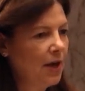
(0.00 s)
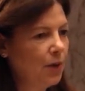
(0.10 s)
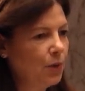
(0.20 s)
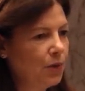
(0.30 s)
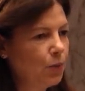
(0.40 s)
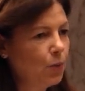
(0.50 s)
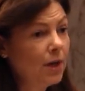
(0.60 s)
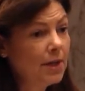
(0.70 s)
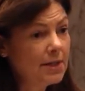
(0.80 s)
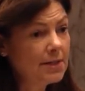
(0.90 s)
with
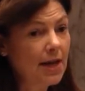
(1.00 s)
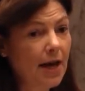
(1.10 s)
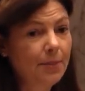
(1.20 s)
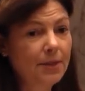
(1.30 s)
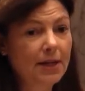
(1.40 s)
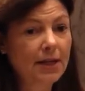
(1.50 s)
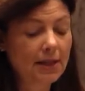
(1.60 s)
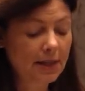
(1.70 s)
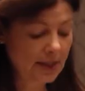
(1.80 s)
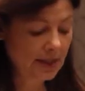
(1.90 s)
what is
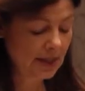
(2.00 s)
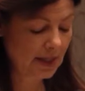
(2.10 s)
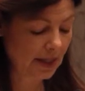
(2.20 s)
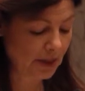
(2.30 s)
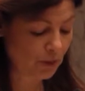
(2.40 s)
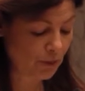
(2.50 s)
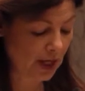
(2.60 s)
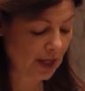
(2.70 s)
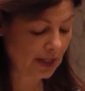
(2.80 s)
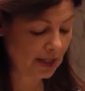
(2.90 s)
happening in
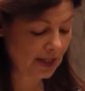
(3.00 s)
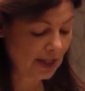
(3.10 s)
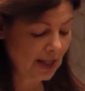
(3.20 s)
Iran.